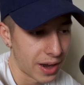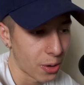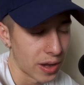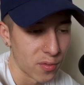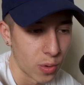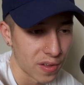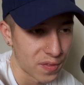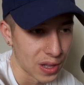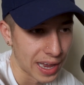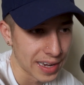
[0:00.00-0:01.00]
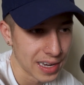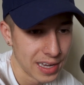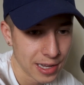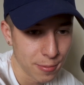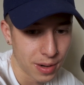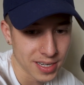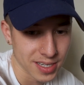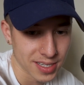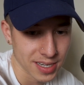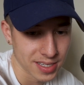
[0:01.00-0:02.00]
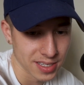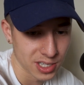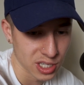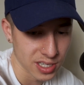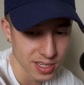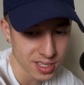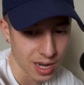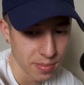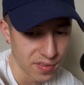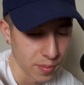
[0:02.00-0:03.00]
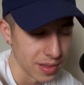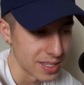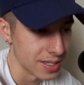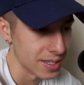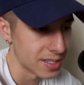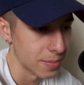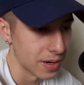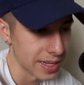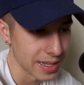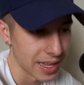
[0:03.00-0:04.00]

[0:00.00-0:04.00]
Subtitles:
I don't ever want to feel like my success is going to stop me from listening to somebody.